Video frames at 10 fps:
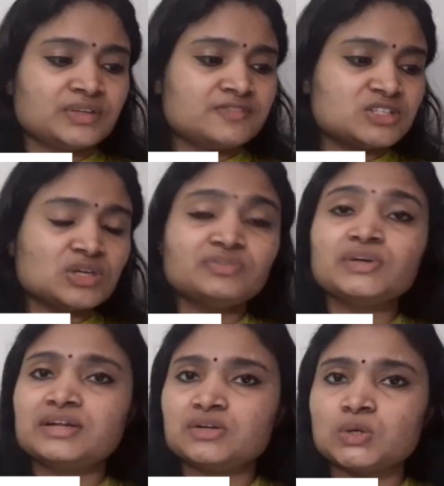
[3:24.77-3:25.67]
First you have to
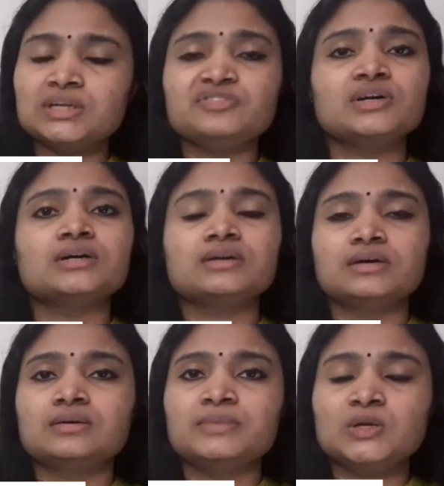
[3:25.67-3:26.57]
enroll if you
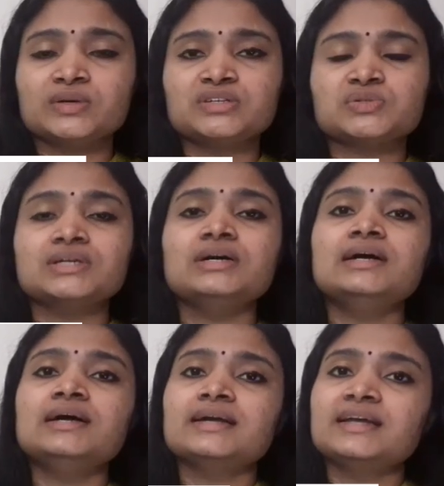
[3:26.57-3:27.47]
are belonging to the
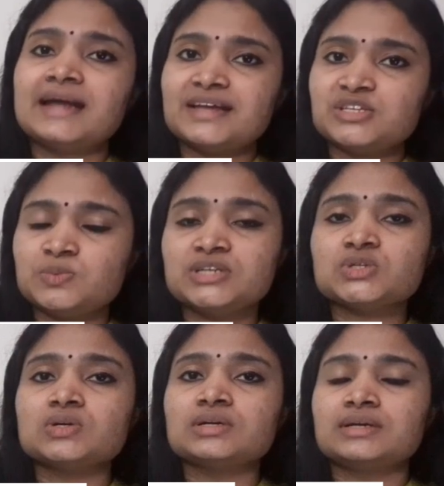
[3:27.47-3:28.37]
graduate
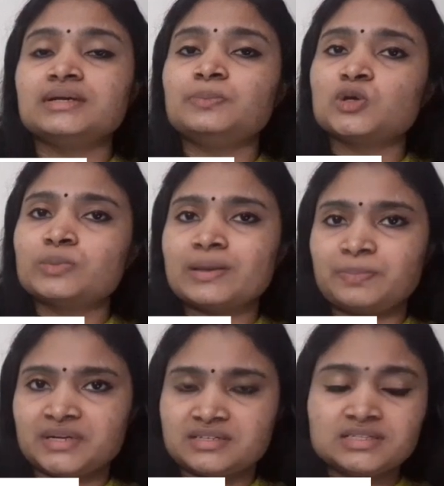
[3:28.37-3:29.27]
or diploma
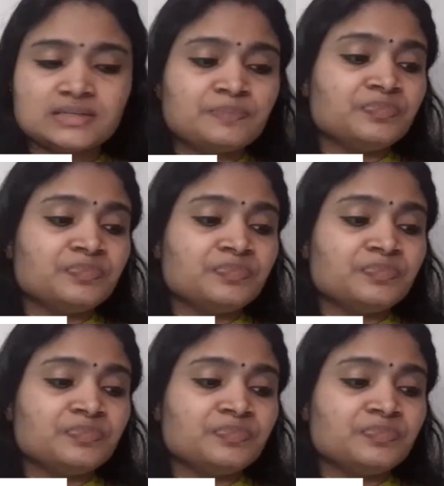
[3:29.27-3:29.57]
apprentice.